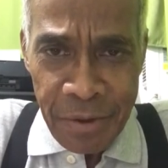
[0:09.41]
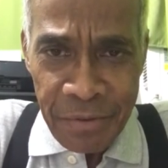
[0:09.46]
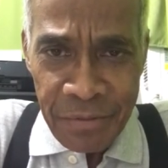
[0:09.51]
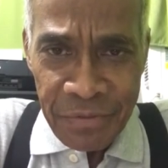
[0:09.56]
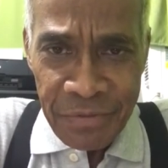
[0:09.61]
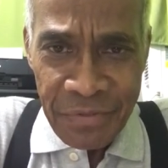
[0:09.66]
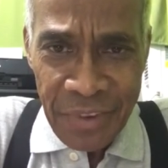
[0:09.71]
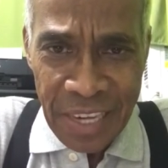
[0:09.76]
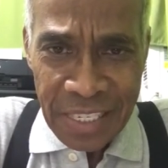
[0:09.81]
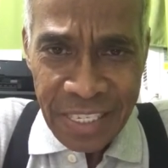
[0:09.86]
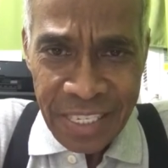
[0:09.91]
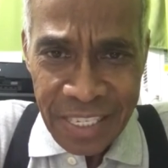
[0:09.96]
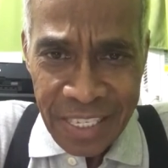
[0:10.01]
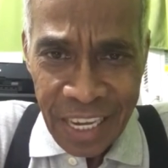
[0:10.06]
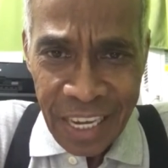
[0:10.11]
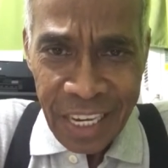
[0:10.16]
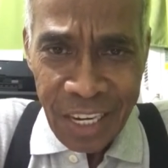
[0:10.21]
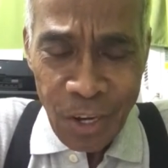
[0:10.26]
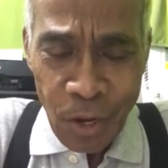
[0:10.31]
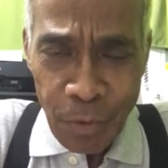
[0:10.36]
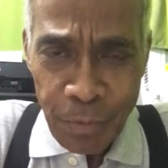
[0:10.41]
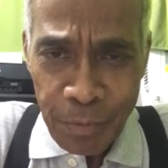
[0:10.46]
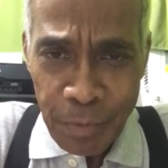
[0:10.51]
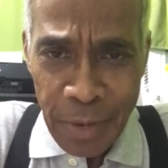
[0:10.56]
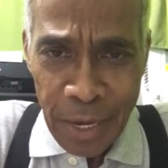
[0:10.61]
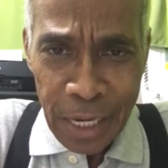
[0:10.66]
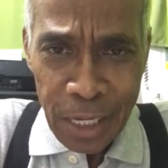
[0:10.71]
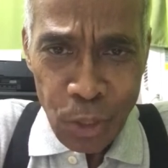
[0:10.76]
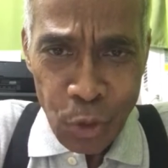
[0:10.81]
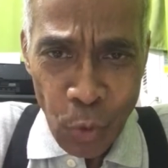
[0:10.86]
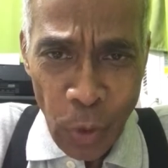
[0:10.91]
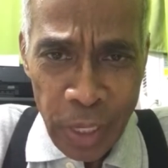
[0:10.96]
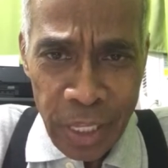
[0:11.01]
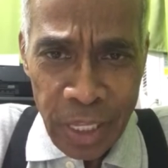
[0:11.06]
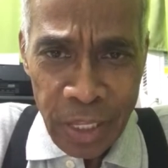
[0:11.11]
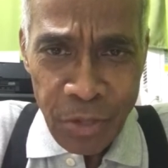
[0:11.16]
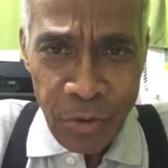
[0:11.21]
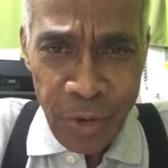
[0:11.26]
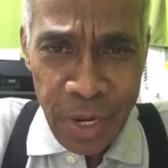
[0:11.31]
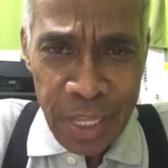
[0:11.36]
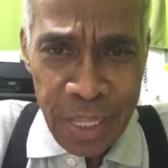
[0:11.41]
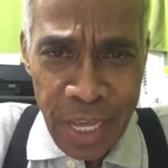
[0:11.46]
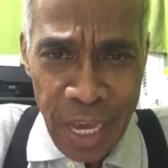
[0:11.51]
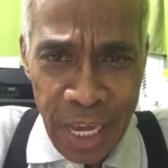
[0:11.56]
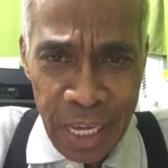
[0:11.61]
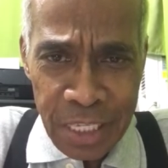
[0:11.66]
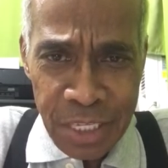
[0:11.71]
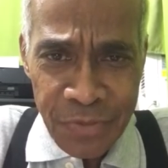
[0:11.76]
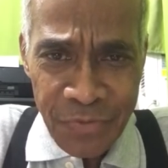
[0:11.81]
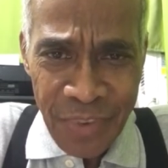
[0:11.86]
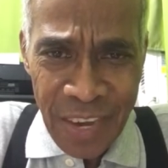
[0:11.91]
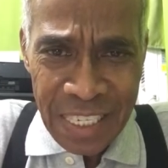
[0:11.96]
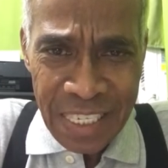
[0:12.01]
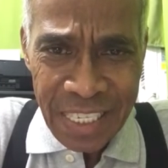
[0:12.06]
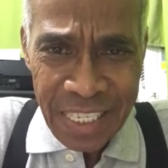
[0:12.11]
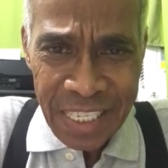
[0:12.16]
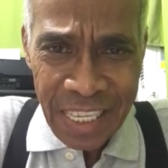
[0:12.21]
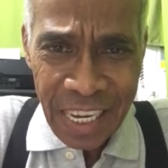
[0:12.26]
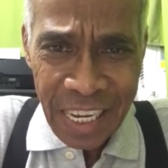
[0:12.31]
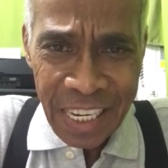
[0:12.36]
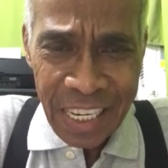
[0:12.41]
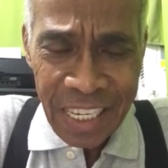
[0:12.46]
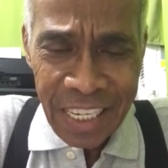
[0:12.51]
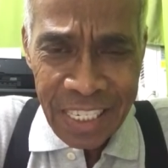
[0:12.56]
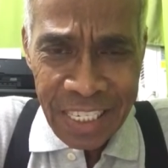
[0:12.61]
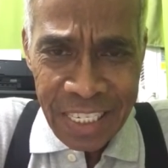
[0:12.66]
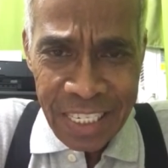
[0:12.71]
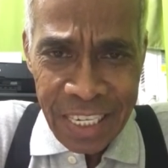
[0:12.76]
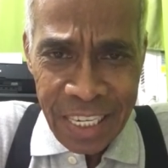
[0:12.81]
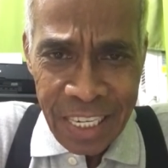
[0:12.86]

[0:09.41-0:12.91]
fasting, of my 23 days fasting,